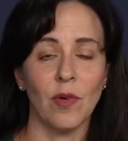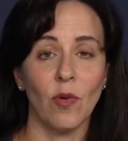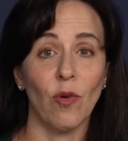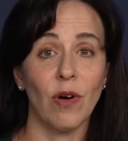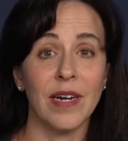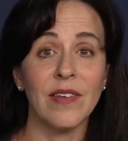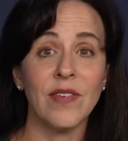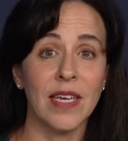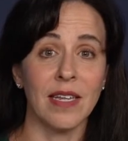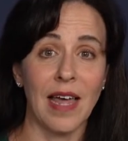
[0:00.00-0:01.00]
or even
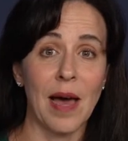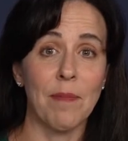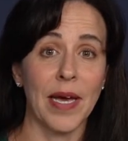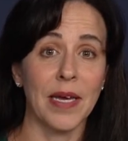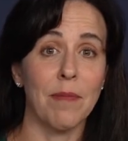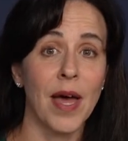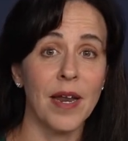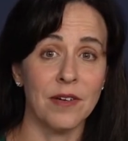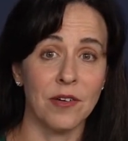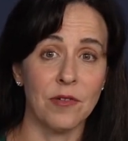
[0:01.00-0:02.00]
get lapped by
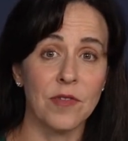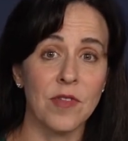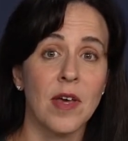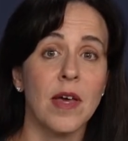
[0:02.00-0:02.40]
competitors